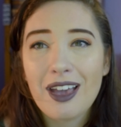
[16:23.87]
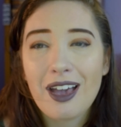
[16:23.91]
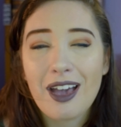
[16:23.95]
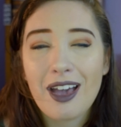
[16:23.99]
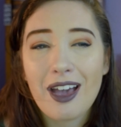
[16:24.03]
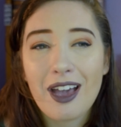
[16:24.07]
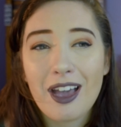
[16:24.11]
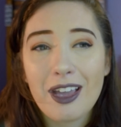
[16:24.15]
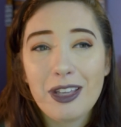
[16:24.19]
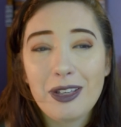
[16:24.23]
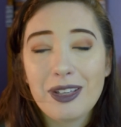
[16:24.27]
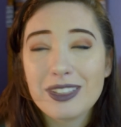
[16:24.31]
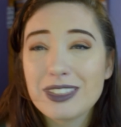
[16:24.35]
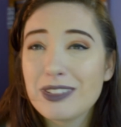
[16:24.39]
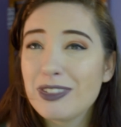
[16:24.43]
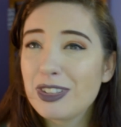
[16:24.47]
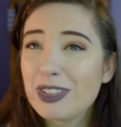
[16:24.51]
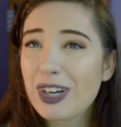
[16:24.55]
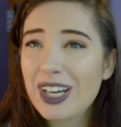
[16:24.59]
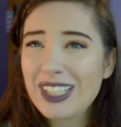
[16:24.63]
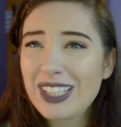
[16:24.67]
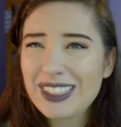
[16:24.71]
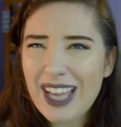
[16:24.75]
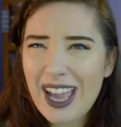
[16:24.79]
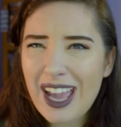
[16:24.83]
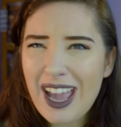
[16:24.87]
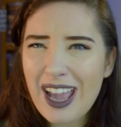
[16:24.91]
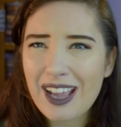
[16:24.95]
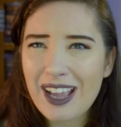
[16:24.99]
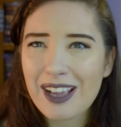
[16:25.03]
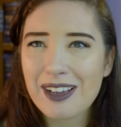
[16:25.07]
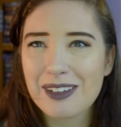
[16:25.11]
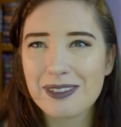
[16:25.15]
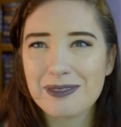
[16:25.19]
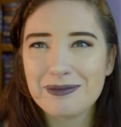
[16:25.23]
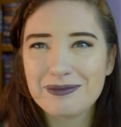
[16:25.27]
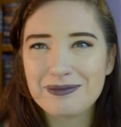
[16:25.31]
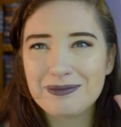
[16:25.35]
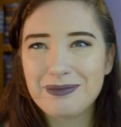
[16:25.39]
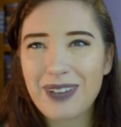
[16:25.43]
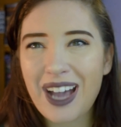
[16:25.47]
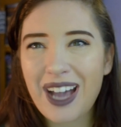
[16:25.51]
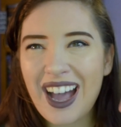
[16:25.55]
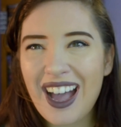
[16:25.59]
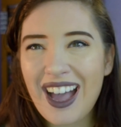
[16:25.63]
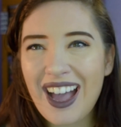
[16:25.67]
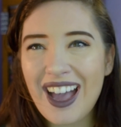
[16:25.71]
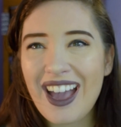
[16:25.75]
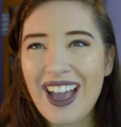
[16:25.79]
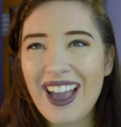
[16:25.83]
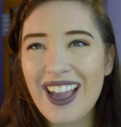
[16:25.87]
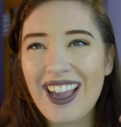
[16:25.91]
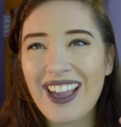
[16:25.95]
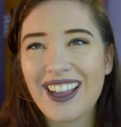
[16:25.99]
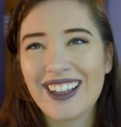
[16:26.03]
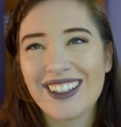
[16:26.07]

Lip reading: You guys have a great day. Bye!